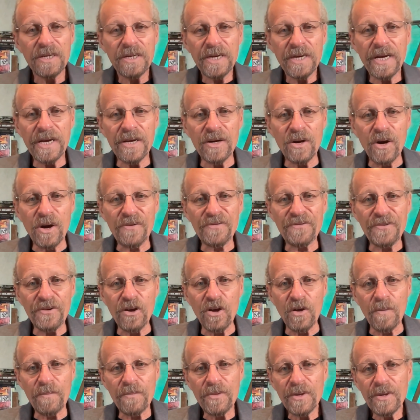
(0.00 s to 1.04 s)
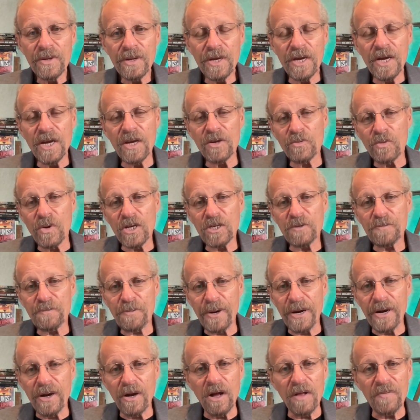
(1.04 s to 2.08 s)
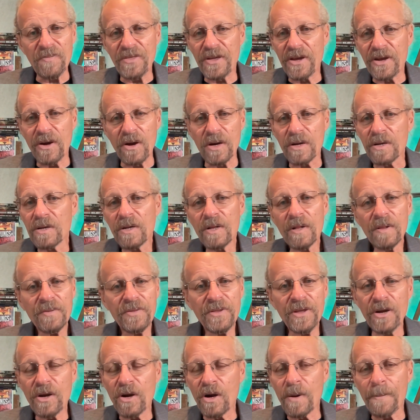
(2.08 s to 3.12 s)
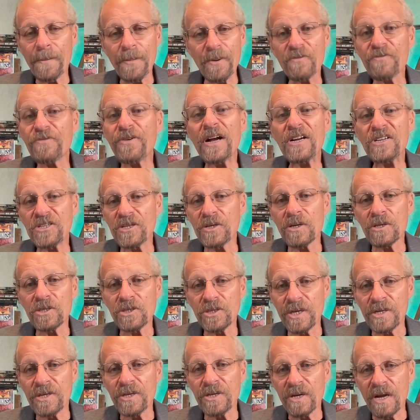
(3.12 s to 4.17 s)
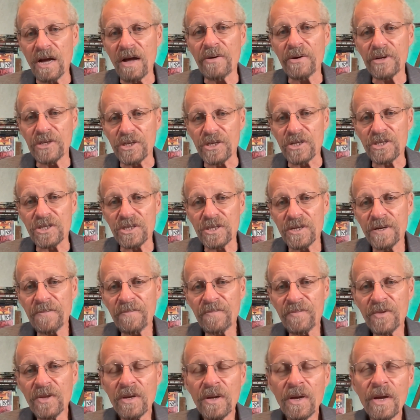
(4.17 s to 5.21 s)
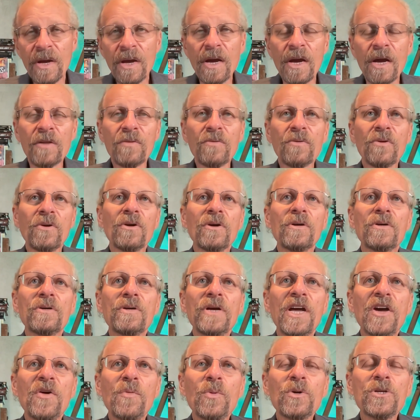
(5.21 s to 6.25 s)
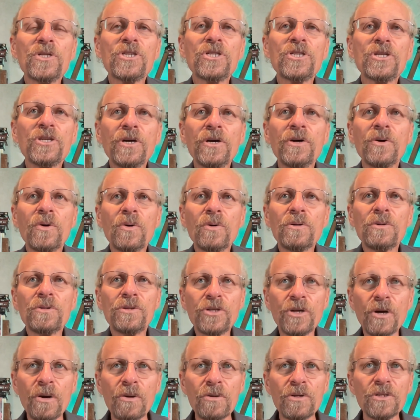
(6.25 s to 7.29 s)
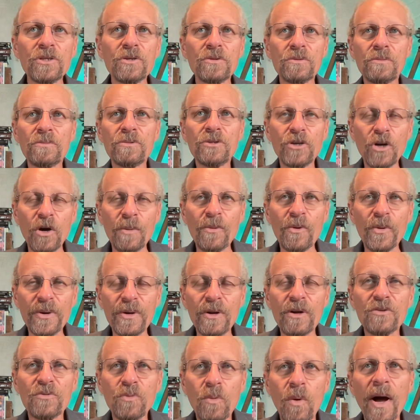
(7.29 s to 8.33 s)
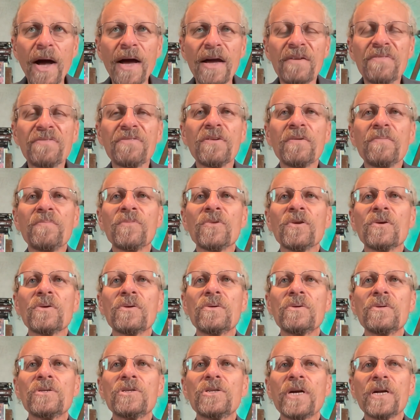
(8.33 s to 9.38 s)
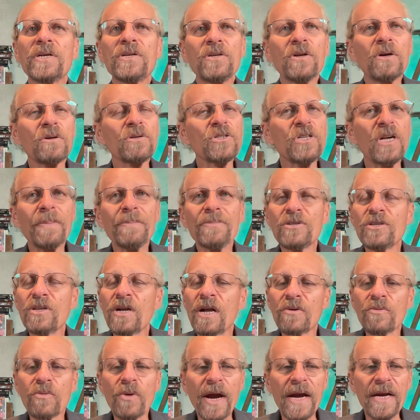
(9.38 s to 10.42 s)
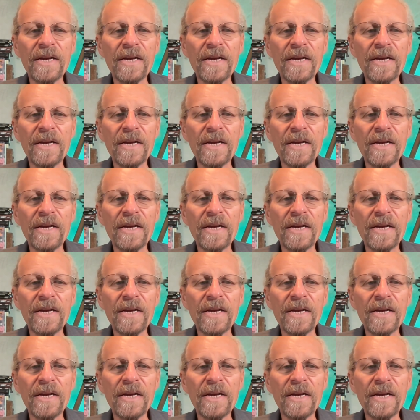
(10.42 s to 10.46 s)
in our film. He and Russ Brault, they are professional syndenologists. And it was Sue, Joe Marino's wife, who said, something's not right